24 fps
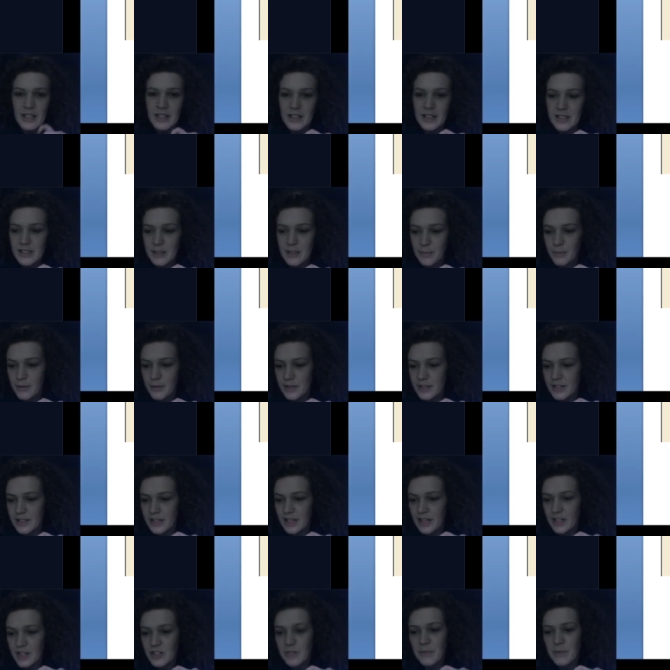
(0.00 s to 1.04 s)
the cypris
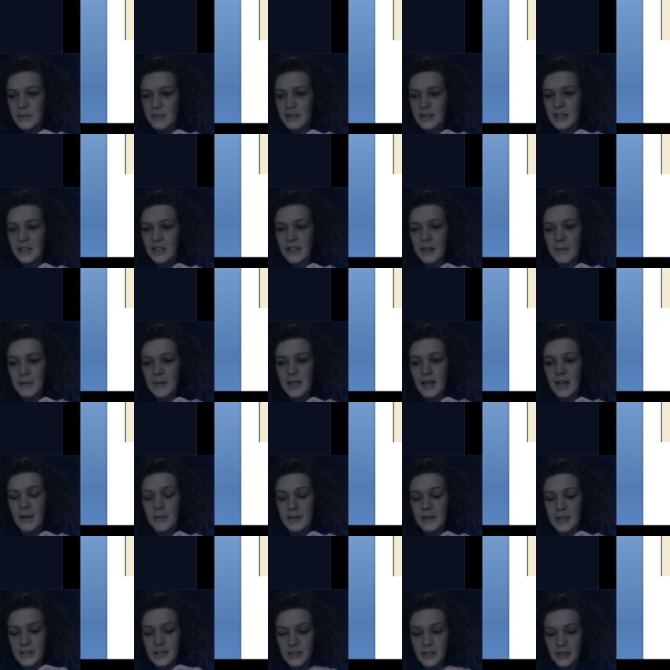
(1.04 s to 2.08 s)
stage, but then they
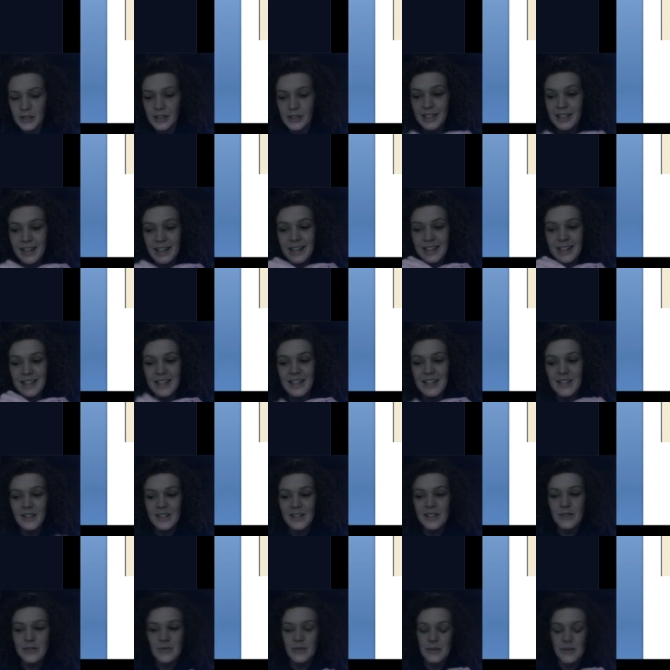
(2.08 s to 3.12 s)
become an adult. And
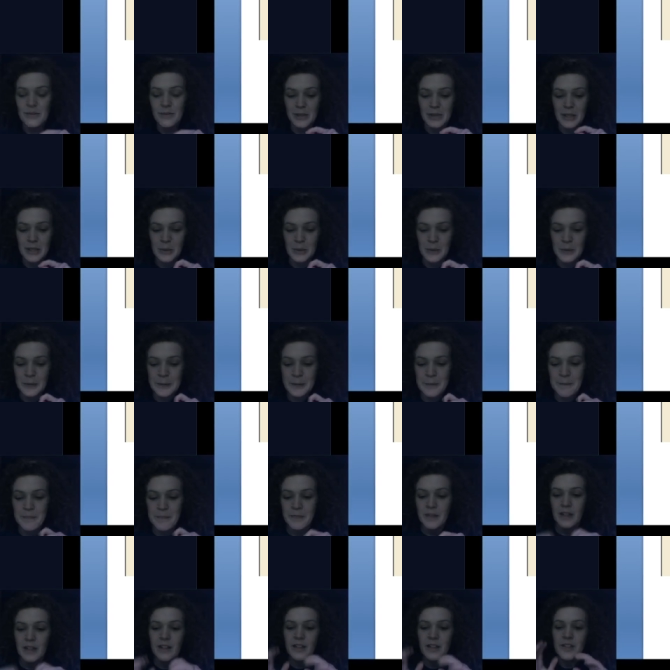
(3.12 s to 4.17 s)
here's what's really cool.
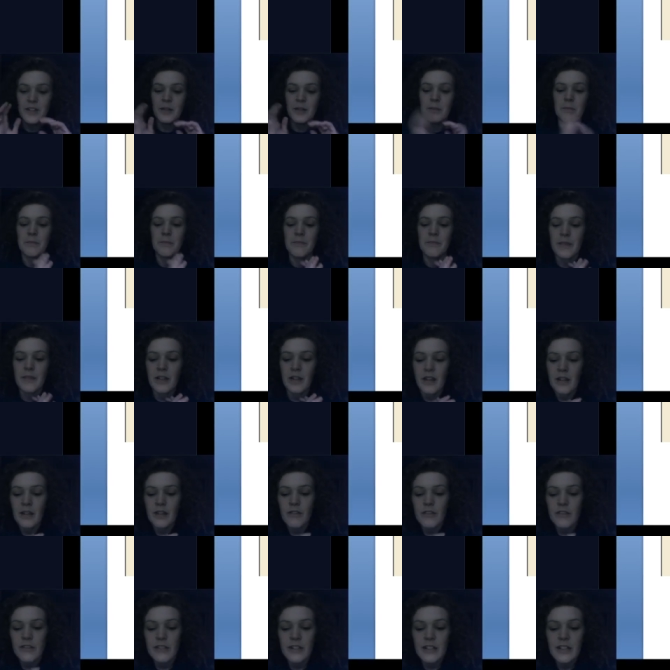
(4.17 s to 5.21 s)
So
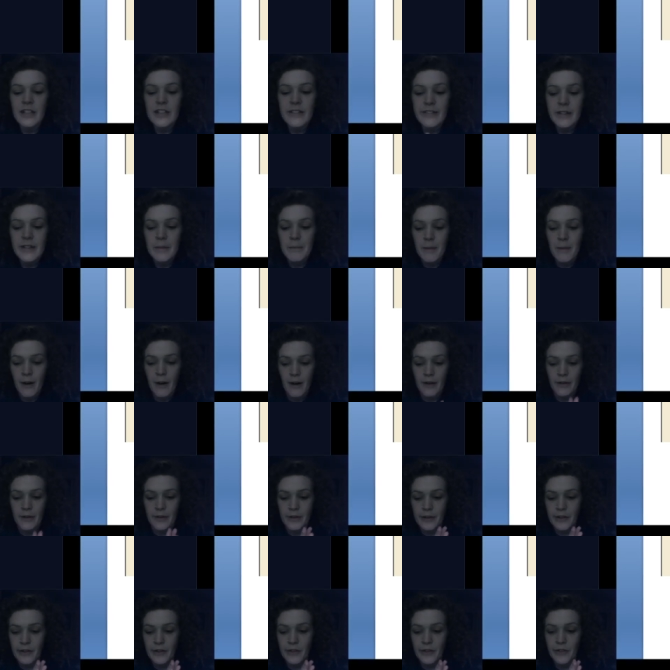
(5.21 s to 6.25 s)
free-living
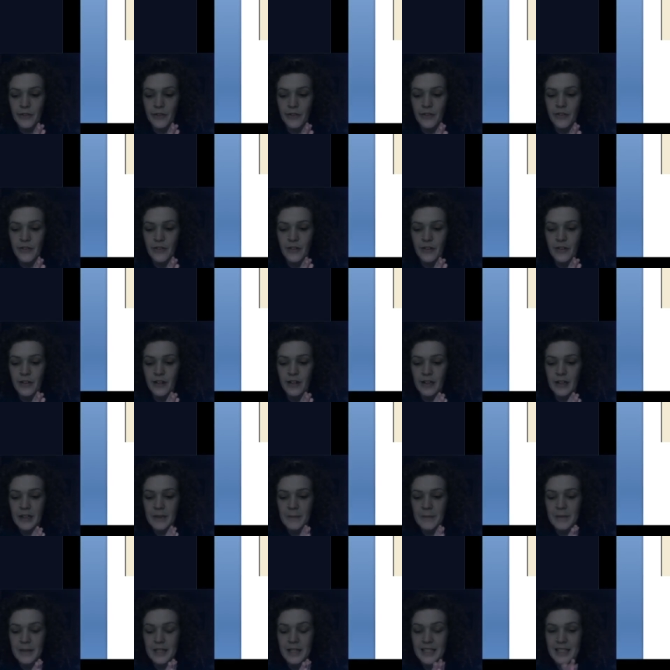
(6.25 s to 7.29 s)
barnacles
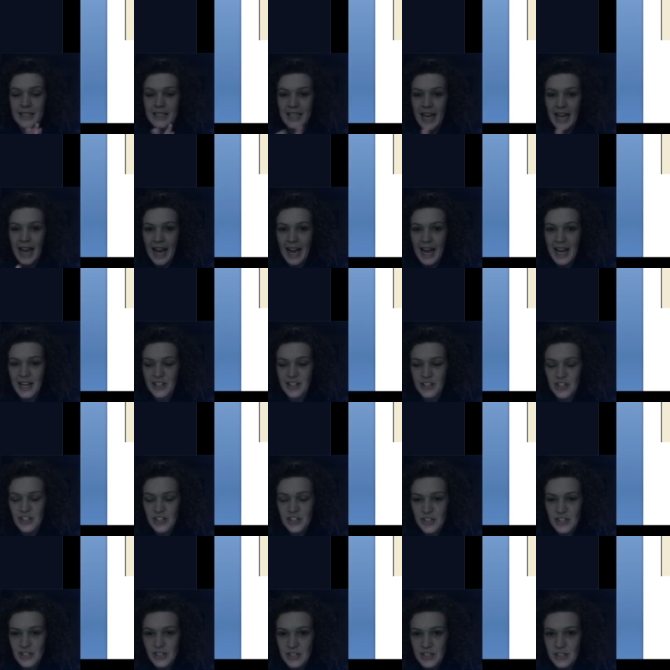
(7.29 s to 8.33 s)
um,
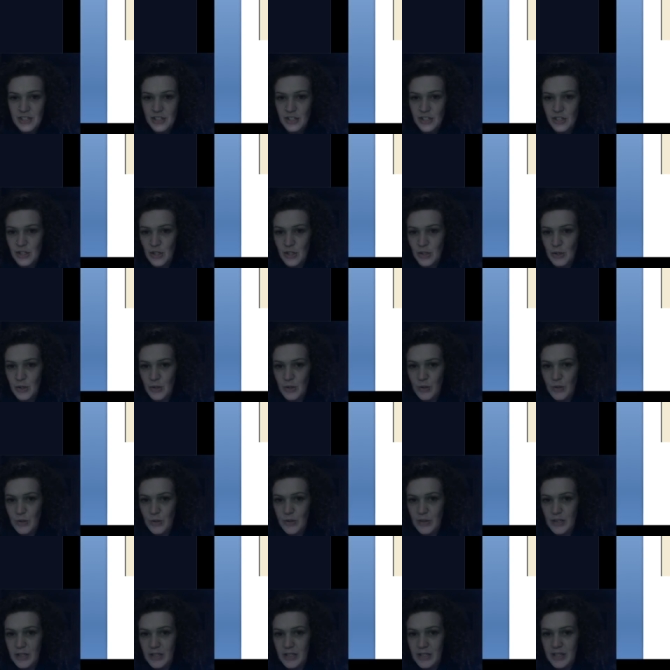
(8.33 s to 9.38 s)
attach
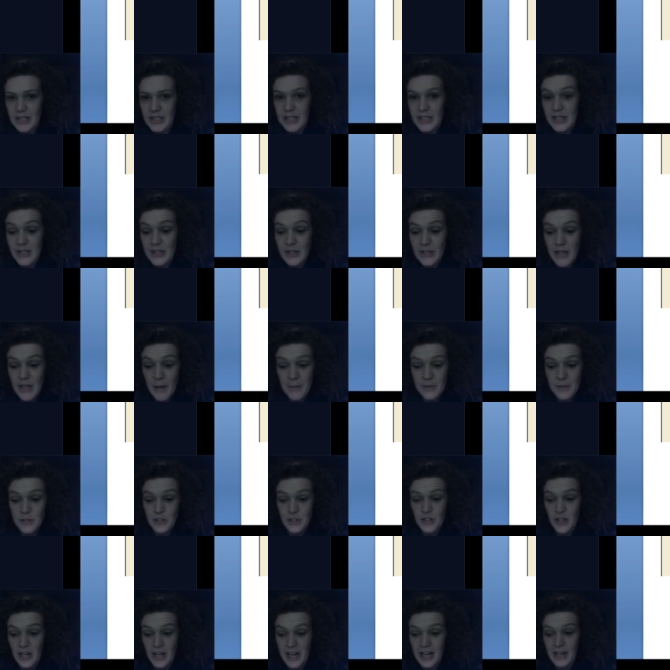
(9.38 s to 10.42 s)
to
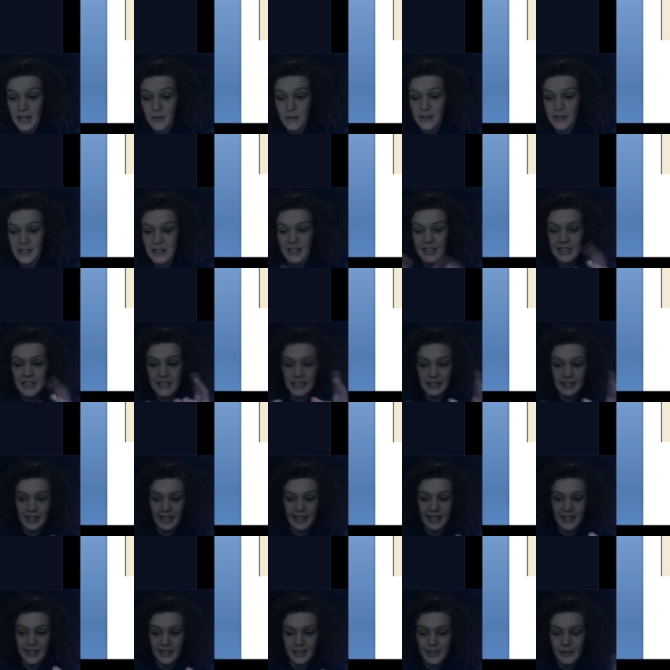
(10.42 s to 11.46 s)
substrate with these
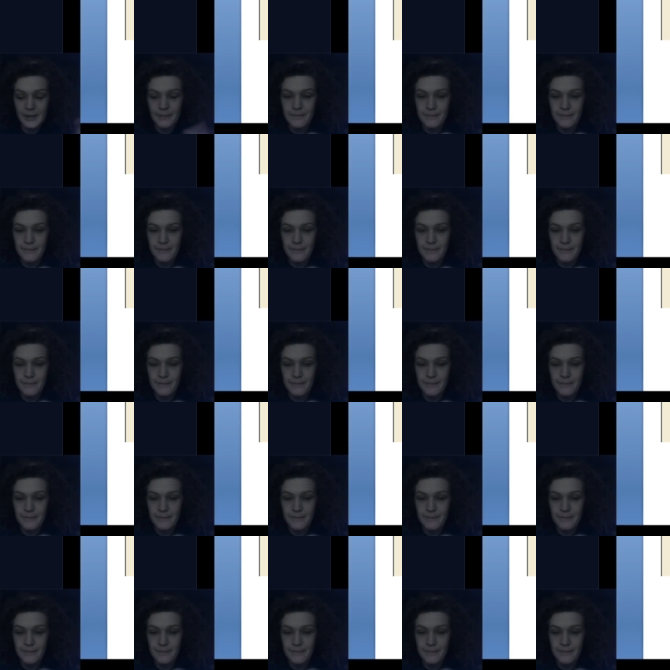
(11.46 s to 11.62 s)
glands.